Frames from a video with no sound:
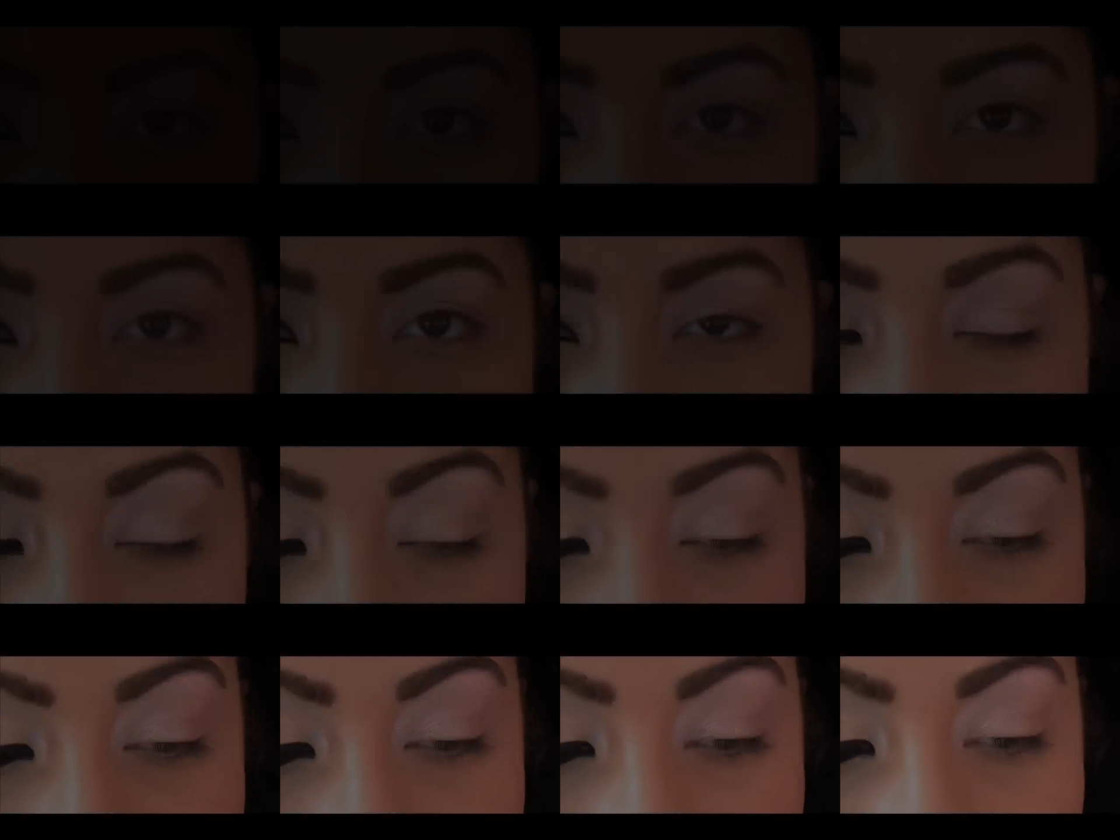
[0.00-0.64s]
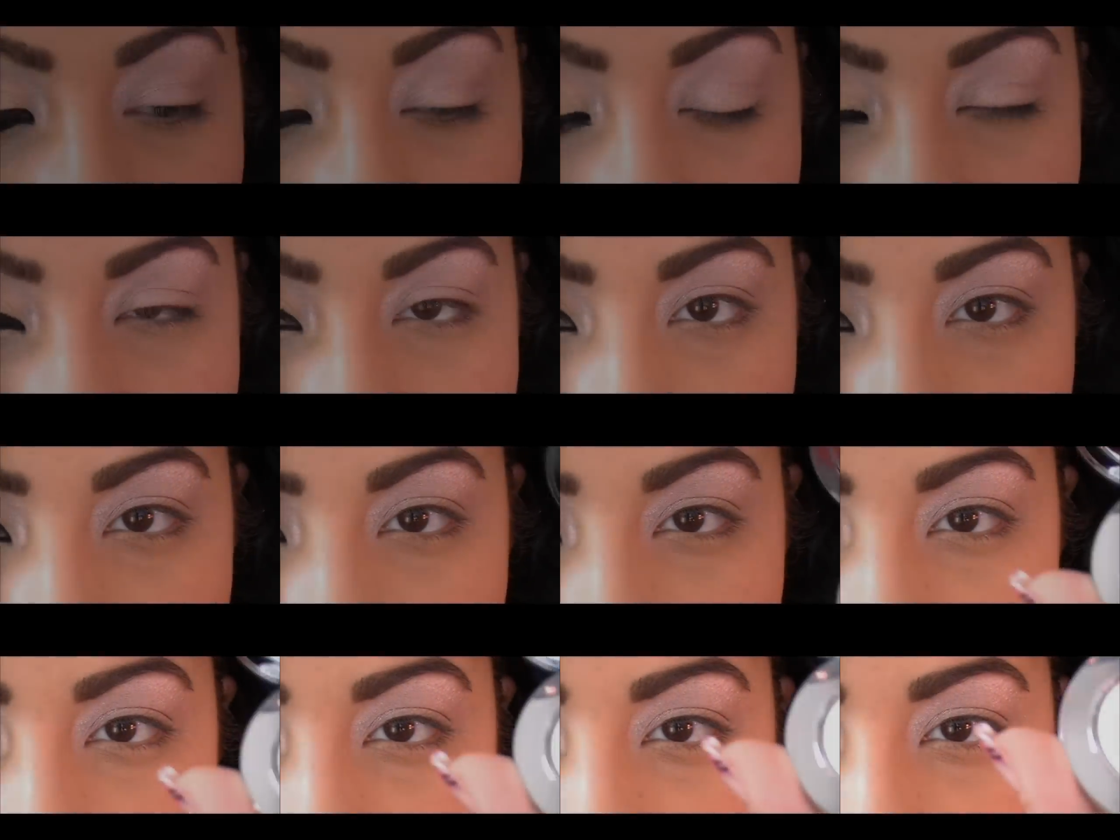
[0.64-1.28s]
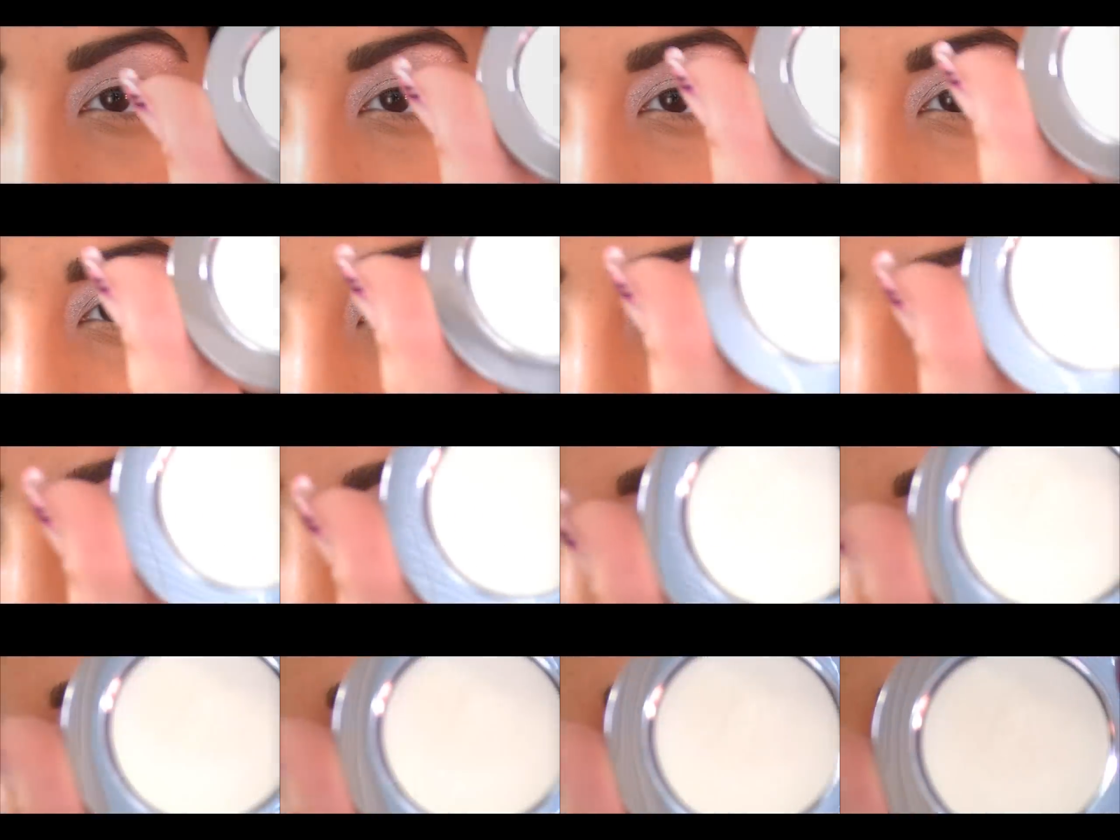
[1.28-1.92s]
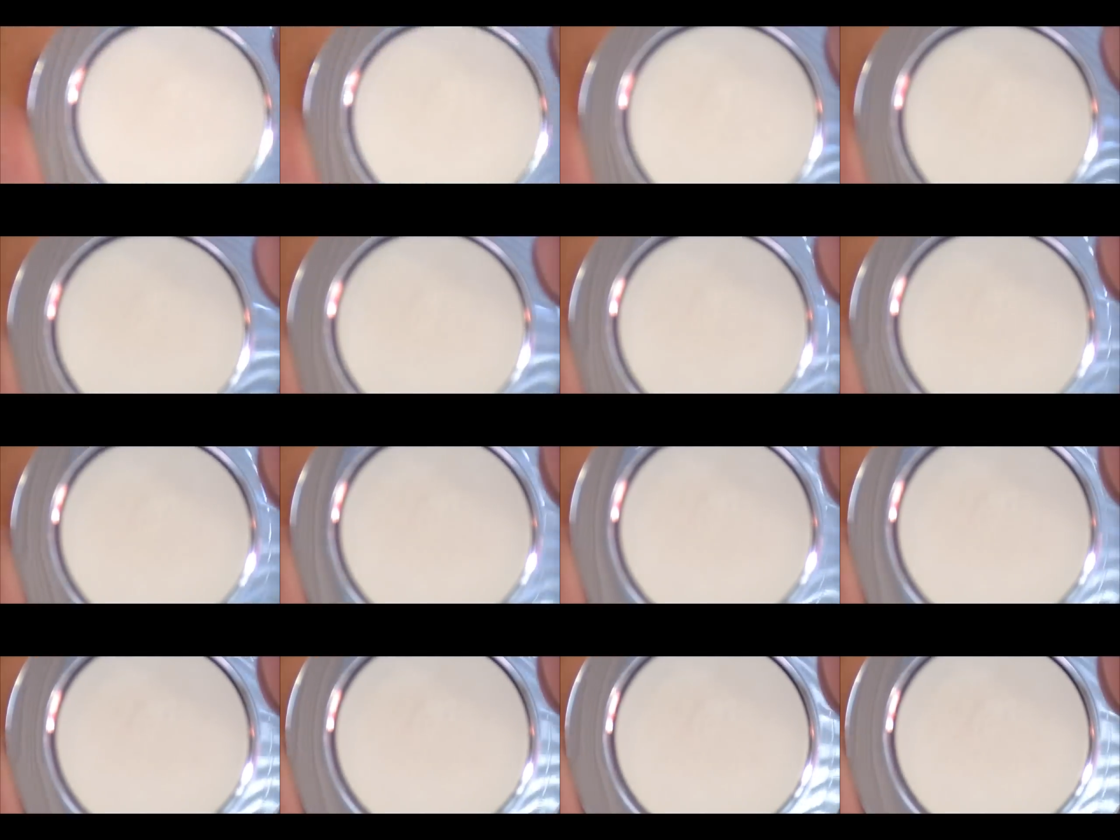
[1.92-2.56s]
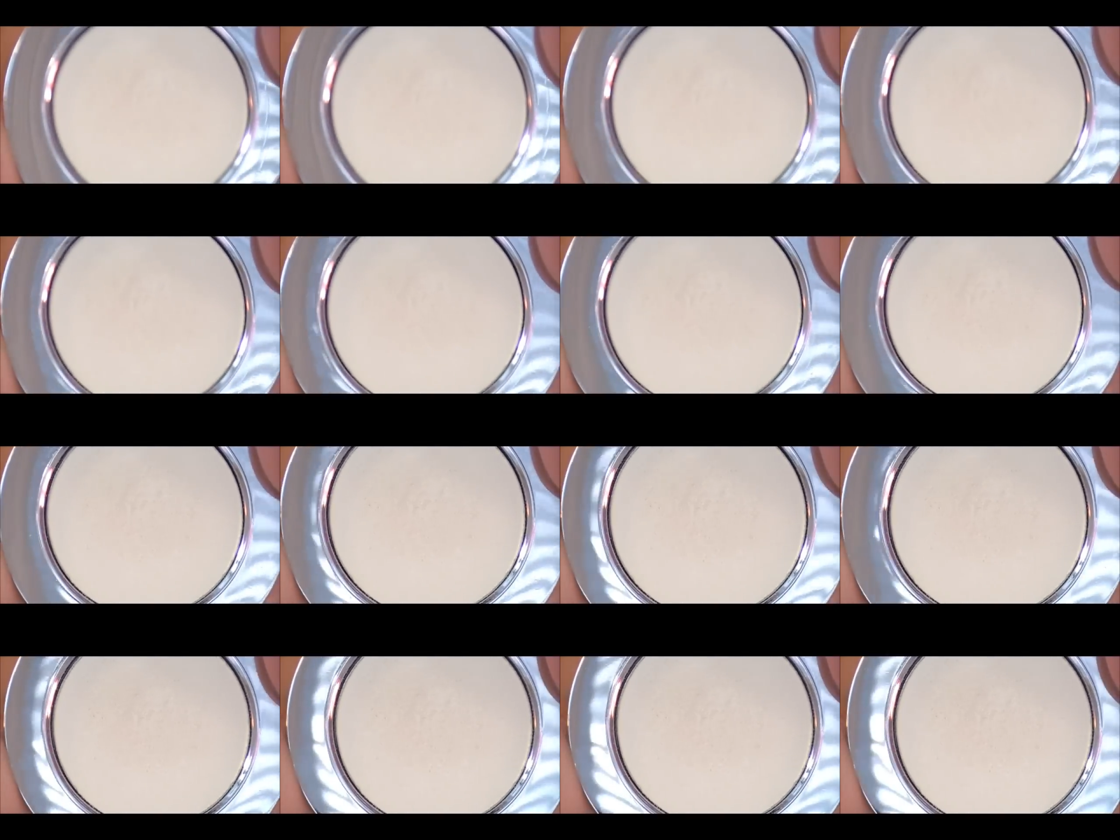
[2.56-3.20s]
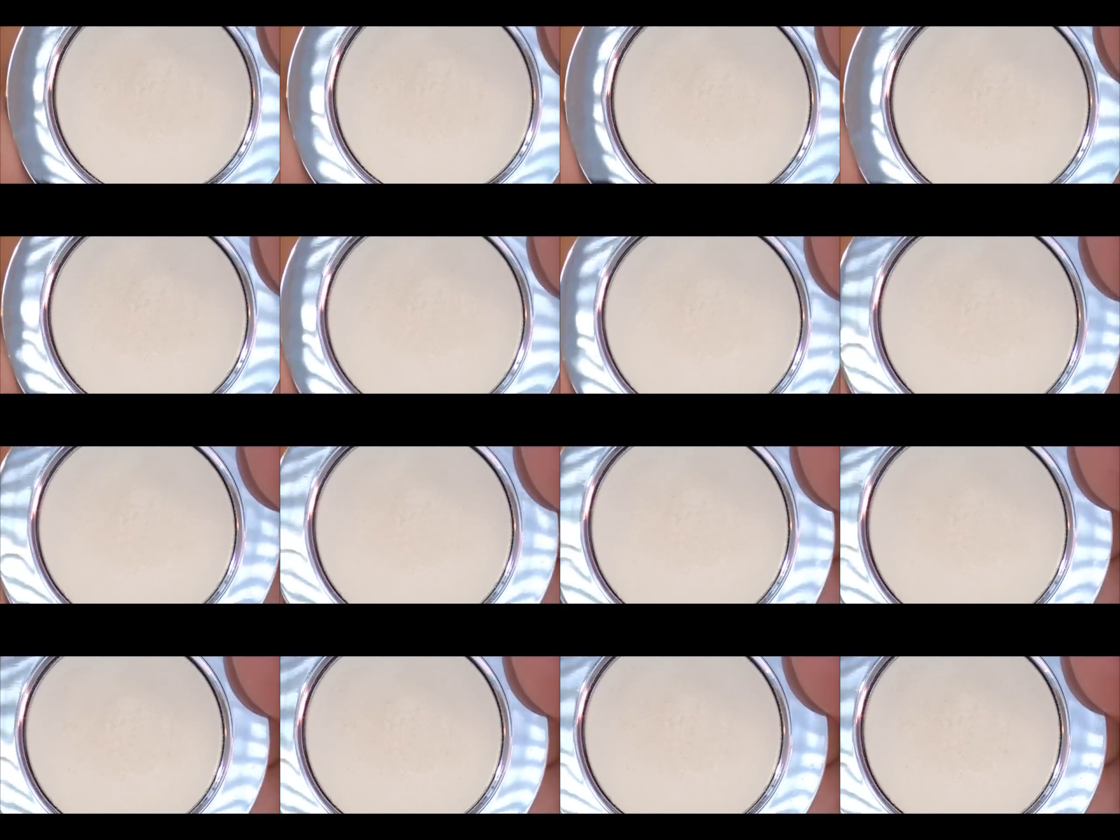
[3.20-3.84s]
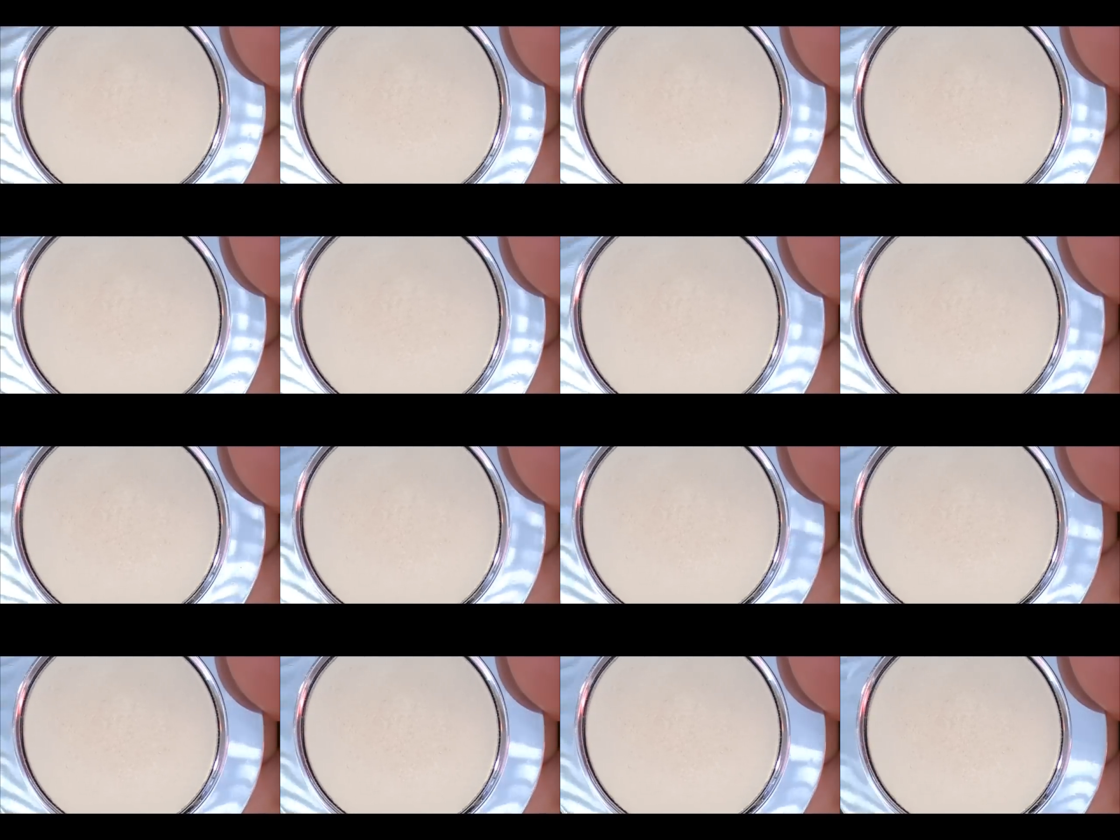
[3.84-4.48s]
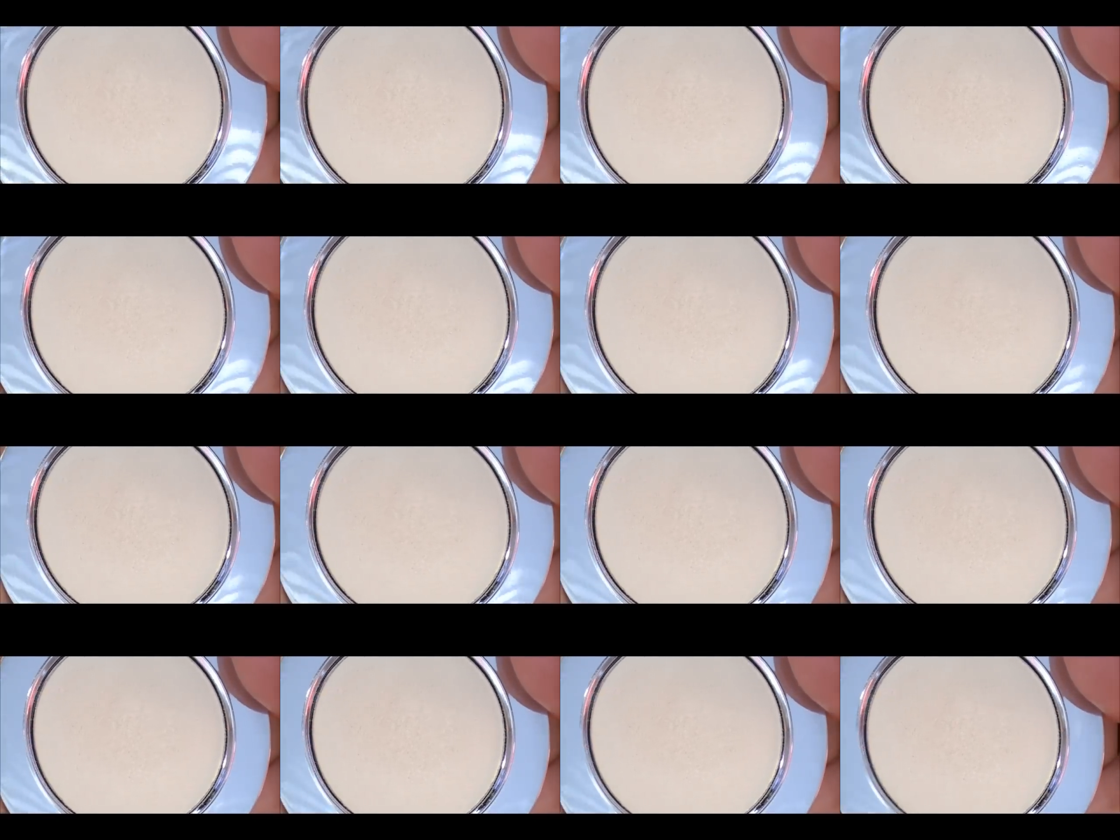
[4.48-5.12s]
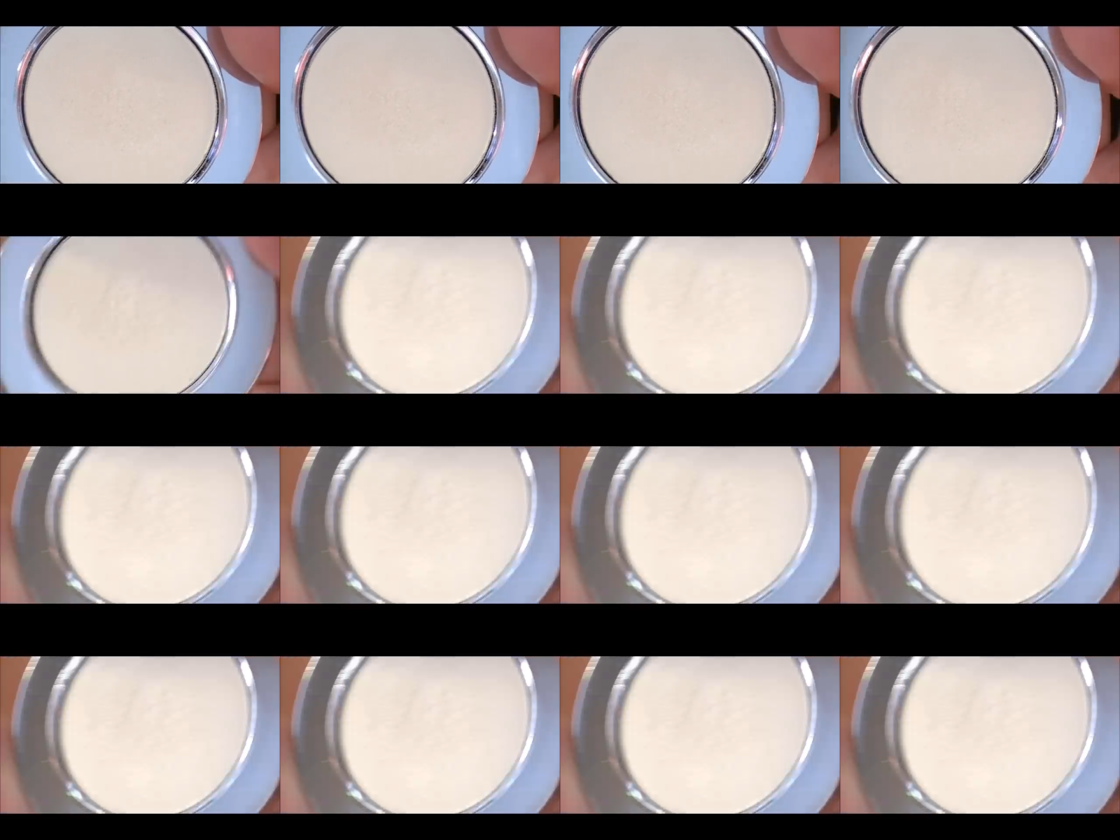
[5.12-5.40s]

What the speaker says: [unreadable: no face in view]